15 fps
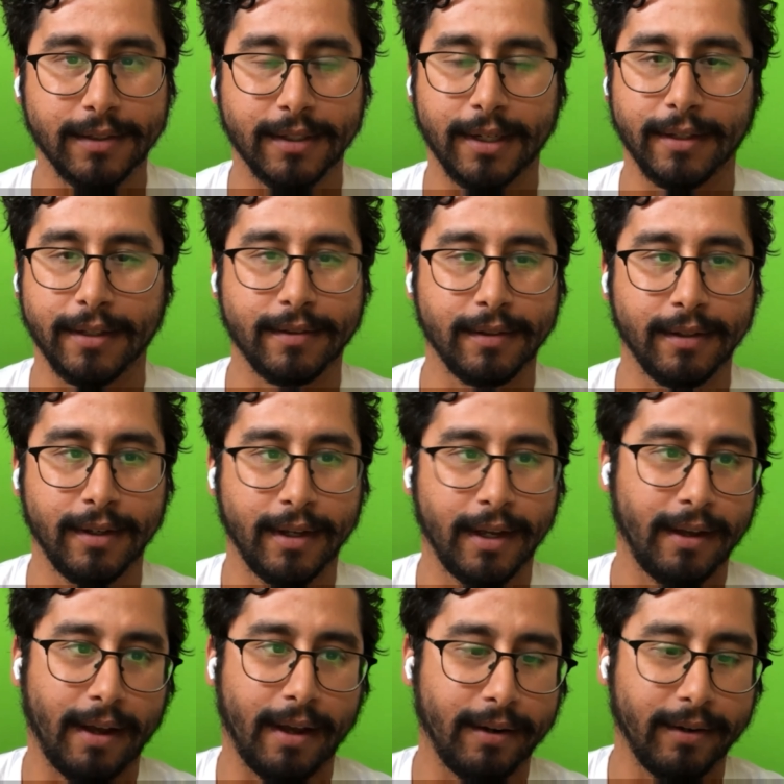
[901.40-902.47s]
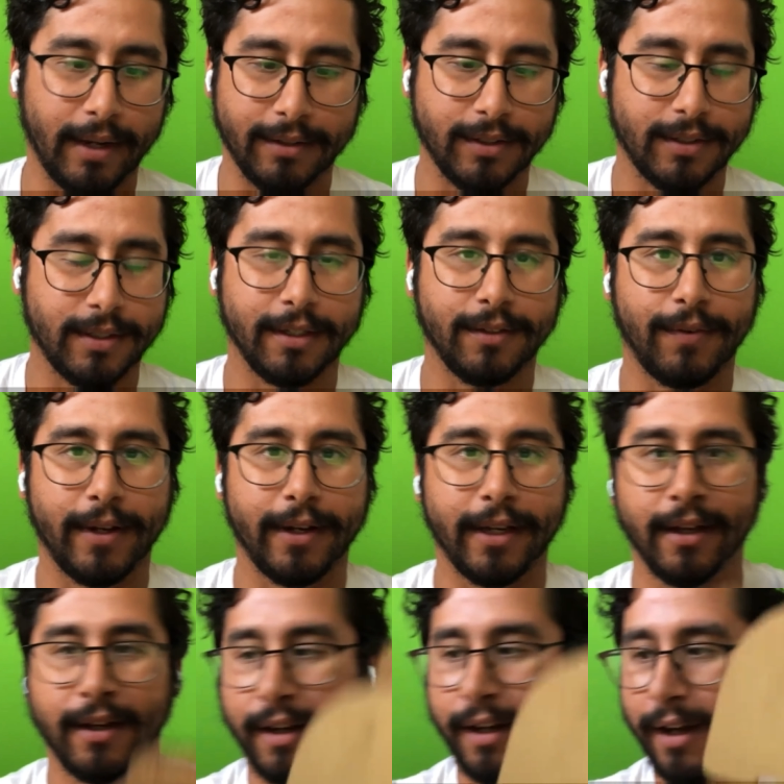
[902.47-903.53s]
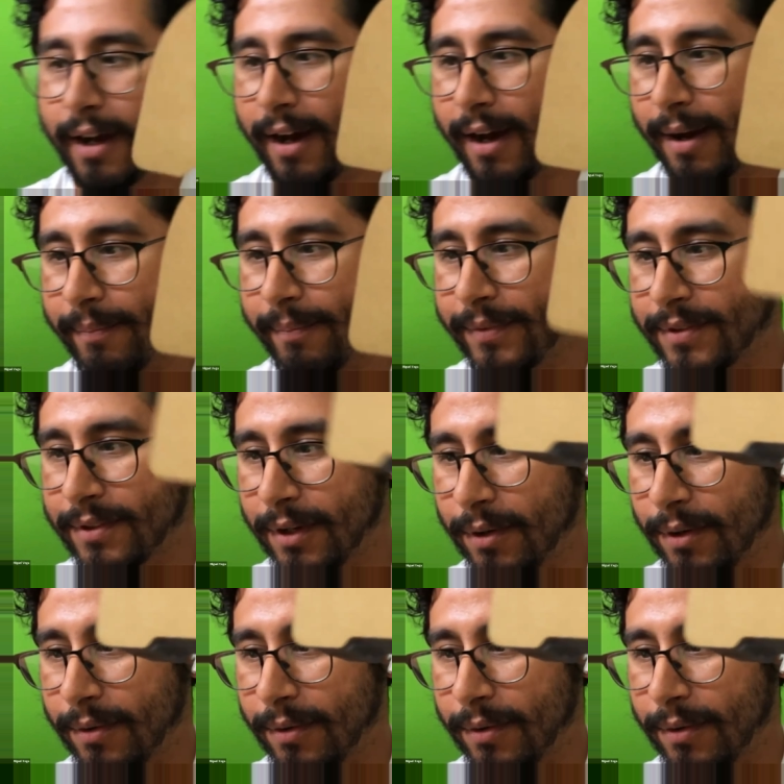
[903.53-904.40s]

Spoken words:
because I just think it's funny. So